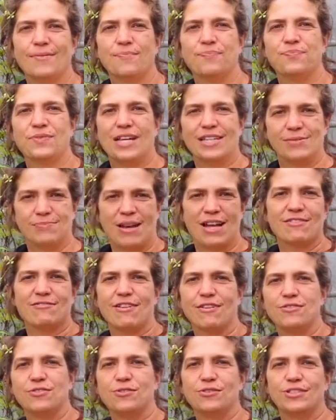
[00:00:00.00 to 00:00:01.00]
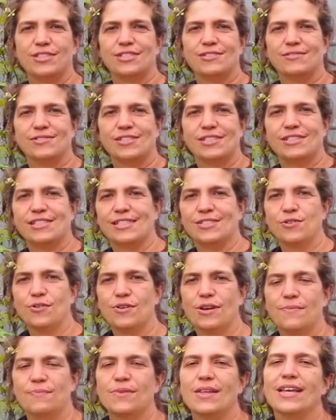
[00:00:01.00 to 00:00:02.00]
That's background noise, just
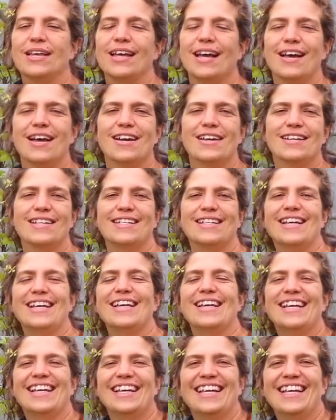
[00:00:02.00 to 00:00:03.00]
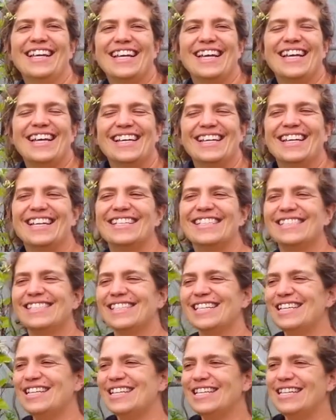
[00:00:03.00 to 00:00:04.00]
ignore it. It is
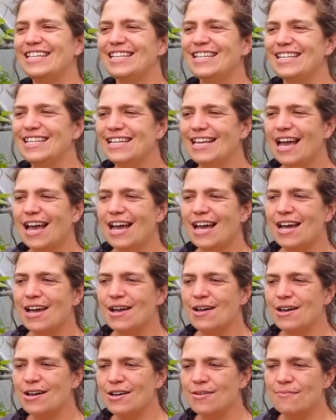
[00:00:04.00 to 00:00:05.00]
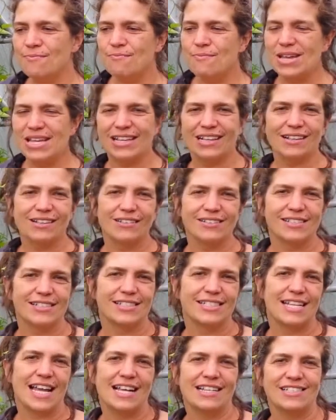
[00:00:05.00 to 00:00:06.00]
the middle to
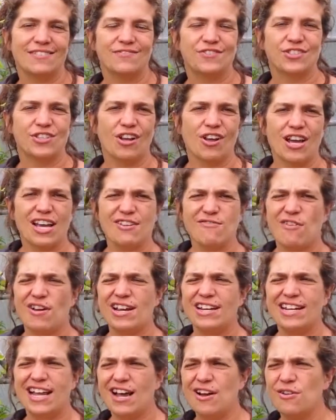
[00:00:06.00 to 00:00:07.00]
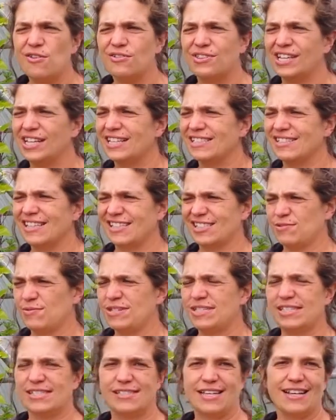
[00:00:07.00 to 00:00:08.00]
the end of July right now. I think it's like the
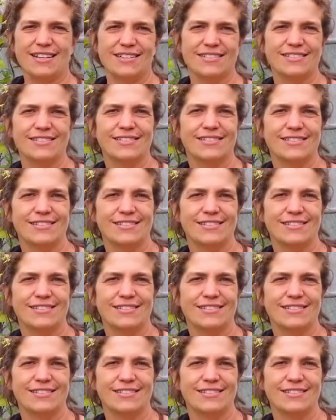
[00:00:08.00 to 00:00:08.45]
22nd.